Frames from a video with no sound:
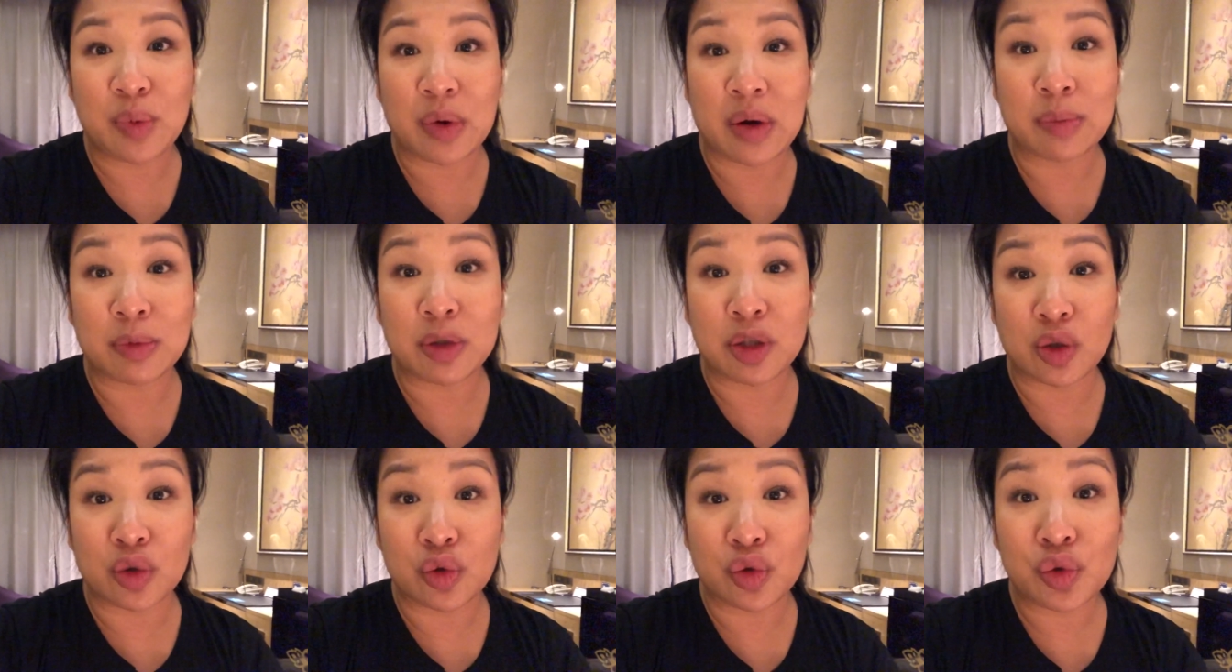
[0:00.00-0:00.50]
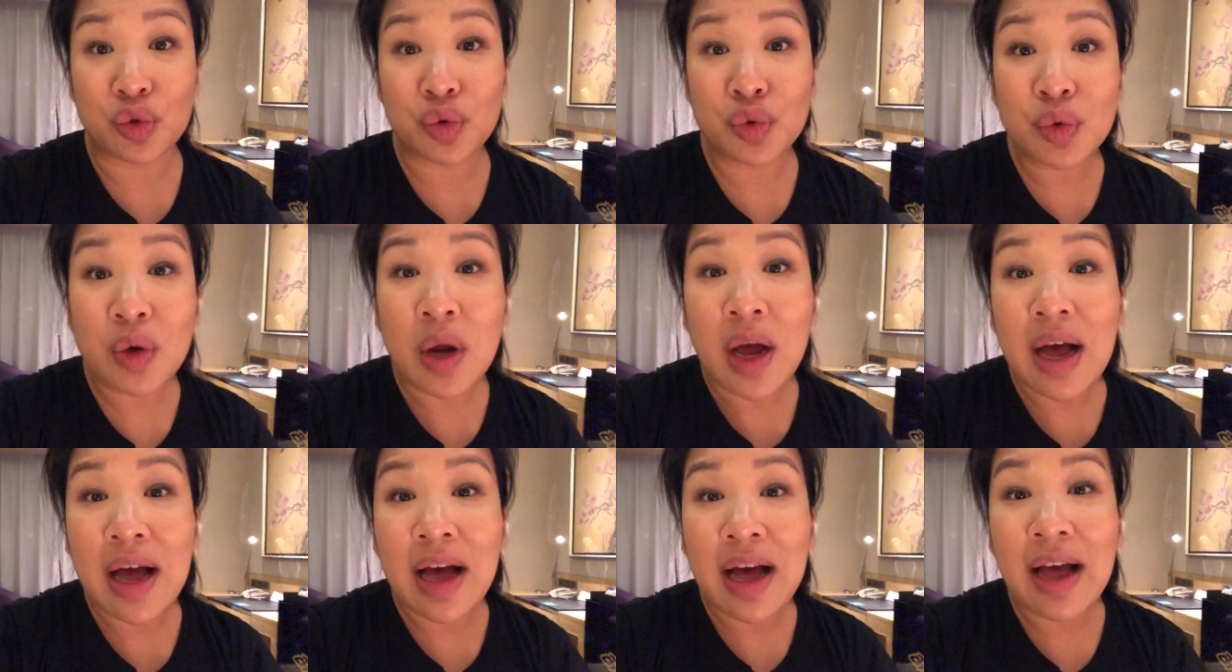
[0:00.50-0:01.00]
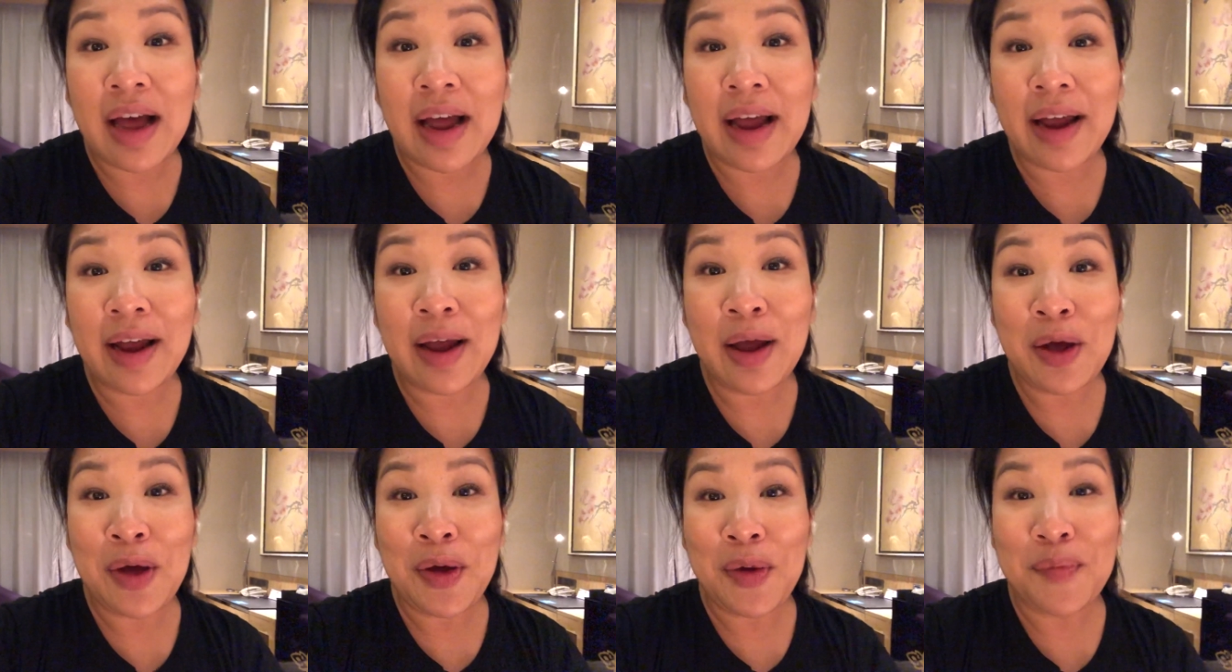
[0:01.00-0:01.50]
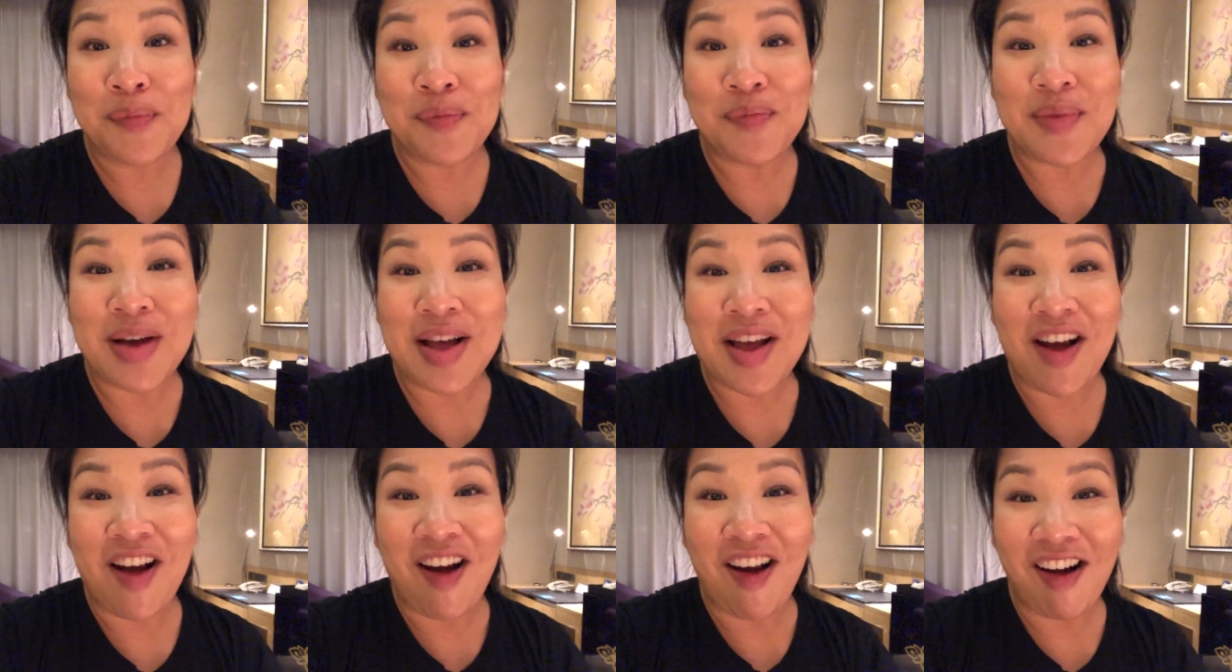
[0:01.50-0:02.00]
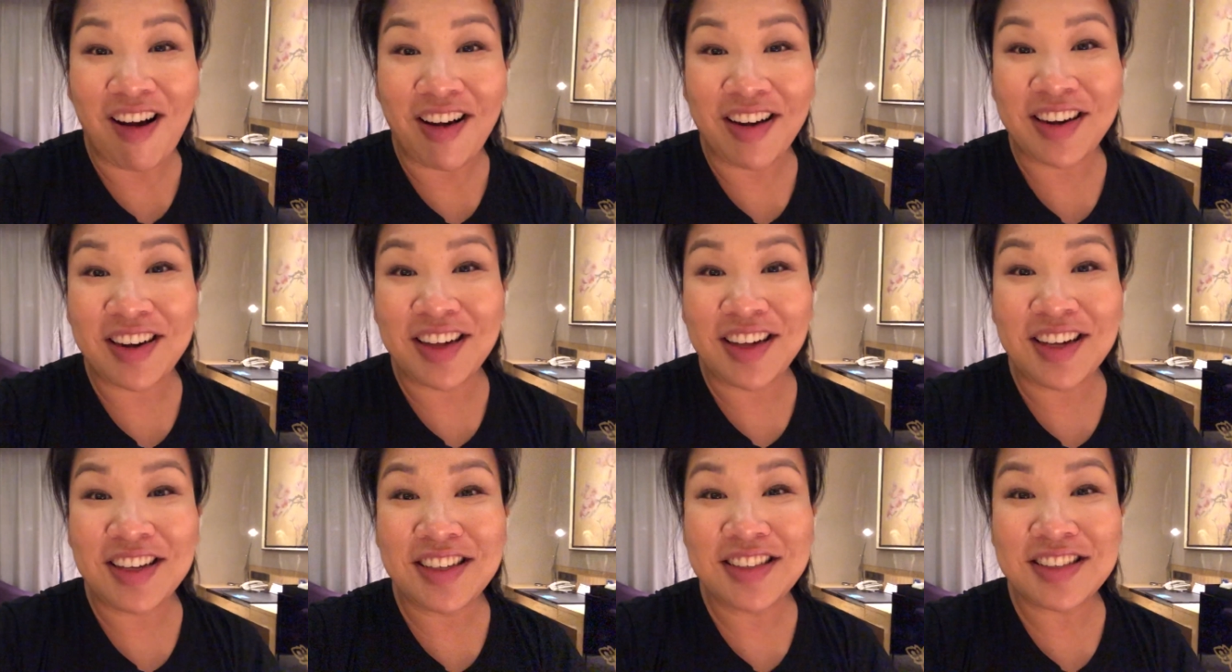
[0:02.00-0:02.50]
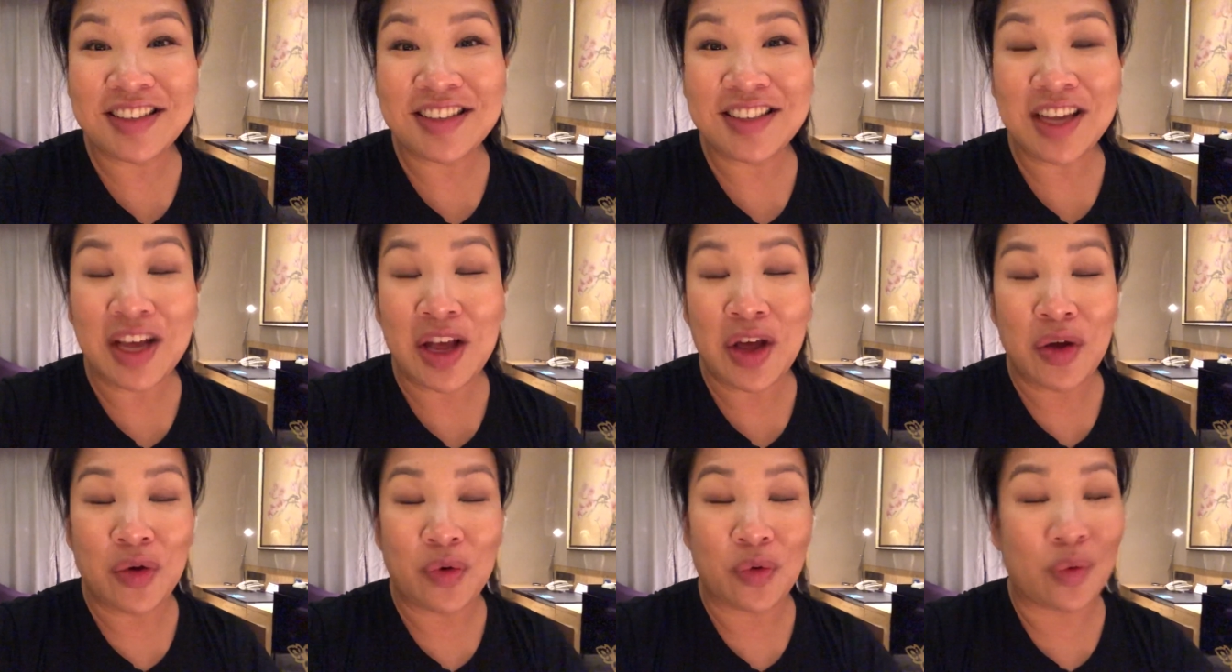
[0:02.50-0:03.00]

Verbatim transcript: but I'm gonna try my hardest.